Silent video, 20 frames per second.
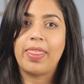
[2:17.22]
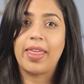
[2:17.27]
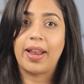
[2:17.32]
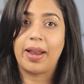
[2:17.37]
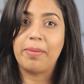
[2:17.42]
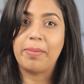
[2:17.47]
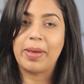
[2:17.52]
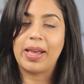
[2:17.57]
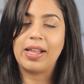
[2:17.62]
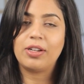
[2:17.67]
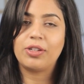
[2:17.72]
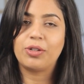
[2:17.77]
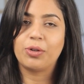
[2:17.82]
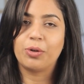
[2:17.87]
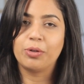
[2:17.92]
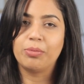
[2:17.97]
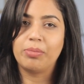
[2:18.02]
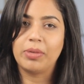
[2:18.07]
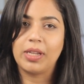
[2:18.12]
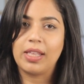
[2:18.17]
that I met
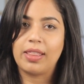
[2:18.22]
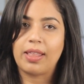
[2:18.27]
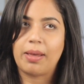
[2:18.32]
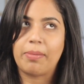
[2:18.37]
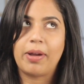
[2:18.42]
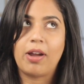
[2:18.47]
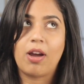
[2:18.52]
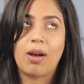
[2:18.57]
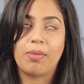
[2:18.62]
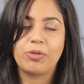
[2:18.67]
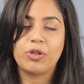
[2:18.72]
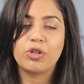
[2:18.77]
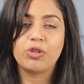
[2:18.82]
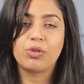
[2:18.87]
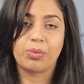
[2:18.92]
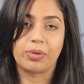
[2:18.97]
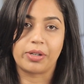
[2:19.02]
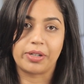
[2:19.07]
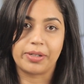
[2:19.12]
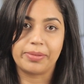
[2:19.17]
told me that my
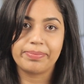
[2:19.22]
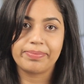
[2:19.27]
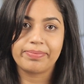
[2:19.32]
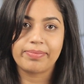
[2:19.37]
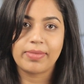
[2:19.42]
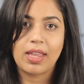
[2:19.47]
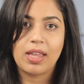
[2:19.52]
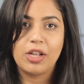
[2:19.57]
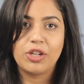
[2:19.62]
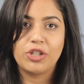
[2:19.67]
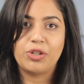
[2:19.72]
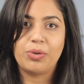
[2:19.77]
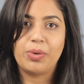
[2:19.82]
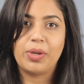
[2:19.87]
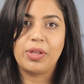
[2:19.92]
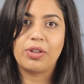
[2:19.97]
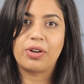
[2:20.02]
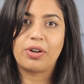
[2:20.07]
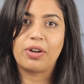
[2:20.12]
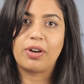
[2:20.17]
options were to
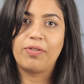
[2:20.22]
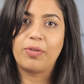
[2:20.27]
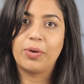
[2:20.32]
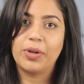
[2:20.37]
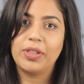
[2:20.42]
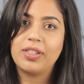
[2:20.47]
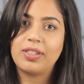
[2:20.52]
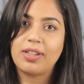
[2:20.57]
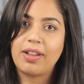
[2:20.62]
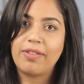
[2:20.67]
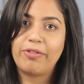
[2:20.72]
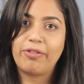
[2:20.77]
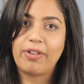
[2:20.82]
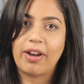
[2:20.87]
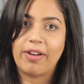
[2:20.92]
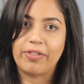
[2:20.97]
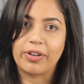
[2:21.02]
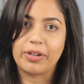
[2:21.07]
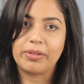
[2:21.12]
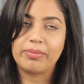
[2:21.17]
either avoid the sun
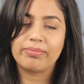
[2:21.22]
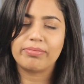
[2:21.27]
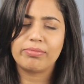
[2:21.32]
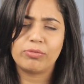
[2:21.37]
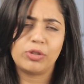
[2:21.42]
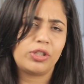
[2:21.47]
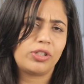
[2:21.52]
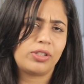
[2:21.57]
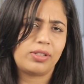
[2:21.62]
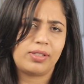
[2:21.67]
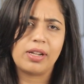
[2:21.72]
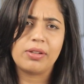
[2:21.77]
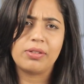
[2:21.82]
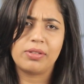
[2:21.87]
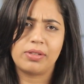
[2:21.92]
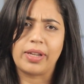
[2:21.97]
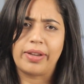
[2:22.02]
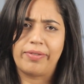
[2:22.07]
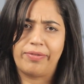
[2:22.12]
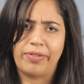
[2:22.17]
forever, which
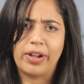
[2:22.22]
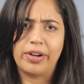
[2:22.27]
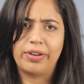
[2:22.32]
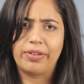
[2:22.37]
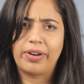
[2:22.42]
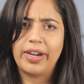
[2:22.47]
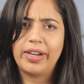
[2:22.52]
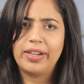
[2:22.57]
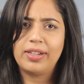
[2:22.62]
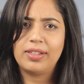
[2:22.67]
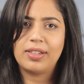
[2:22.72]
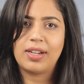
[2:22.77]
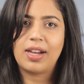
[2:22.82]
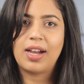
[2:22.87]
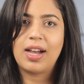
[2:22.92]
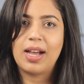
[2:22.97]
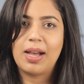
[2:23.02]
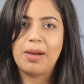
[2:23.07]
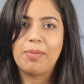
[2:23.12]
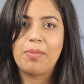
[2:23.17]
sounds like fun, right?
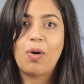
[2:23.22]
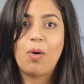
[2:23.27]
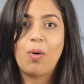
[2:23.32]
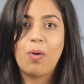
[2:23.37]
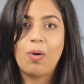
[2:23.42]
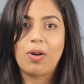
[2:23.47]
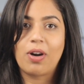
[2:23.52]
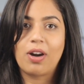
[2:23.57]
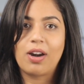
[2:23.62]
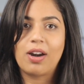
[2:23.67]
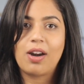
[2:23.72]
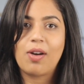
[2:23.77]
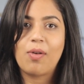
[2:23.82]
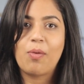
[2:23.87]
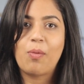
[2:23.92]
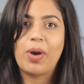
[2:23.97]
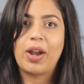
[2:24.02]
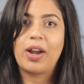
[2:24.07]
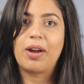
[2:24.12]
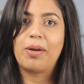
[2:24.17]
Or
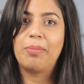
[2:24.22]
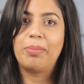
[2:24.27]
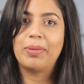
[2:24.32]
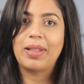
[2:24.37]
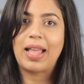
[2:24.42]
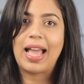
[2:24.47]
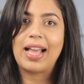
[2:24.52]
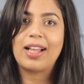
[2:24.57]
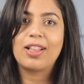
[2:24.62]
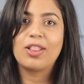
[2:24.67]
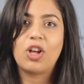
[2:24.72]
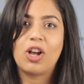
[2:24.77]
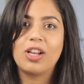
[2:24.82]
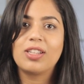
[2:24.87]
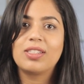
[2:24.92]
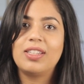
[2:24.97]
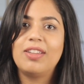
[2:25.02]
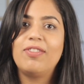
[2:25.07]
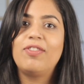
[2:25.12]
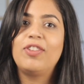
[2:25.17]
wear black
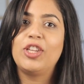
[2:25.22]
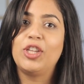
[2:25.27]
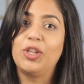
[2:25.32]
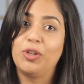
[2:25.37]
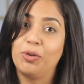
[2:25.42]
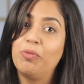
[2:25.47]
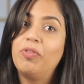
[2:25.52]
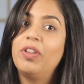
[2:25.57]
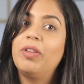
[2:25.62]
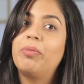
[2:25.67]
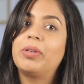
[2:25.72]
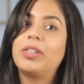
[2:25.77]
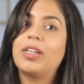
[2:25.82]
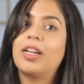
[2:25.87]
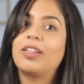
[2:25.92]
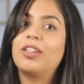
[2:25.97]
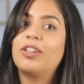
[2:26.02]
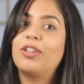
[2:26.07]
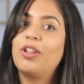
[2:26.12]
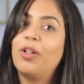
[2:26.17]
long-sleeved UV
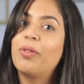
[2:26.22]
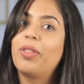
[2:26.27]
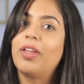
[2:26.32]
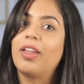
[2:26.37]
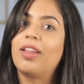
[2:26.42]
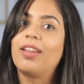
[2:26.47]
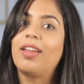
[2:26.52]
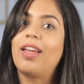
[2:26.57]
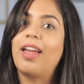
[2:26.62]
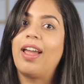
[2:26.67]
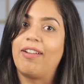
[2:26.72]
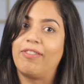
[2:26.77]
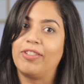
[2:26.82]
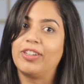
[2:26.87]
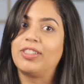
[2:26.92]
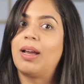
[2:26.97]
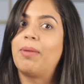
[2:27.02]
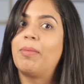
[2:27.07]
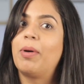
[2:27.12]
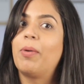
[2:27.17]
protected clothing every
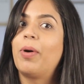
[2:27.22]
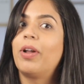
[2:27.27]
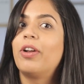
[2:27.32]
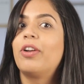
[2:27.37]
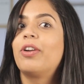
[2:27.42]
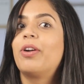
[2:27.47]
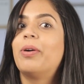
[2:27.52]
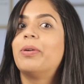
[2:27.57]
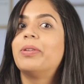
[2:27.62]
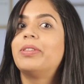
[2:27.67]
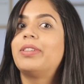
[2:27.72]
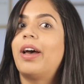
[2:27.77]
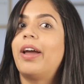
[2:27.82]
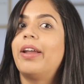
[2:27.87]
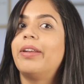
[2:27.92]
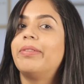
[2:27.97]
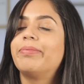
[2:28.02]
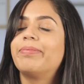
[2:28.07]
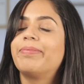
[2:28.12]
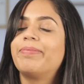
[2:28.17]
time I wanted to go outside.